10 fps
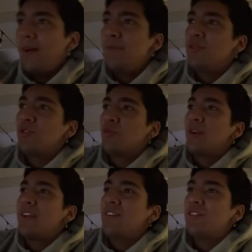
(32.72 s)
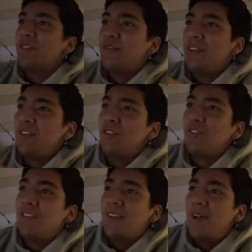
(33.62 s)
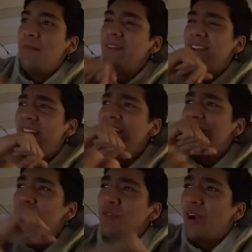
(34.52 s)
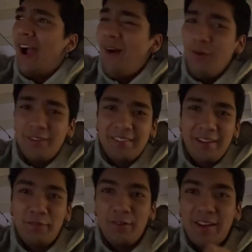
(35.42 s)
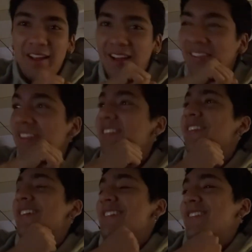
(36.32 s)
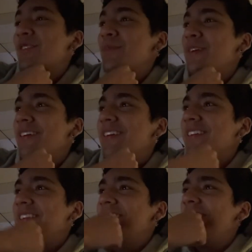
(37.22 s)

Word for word: I'm just working on some videos. I've been editing for hours and I feel like I got nothing done, to be honest.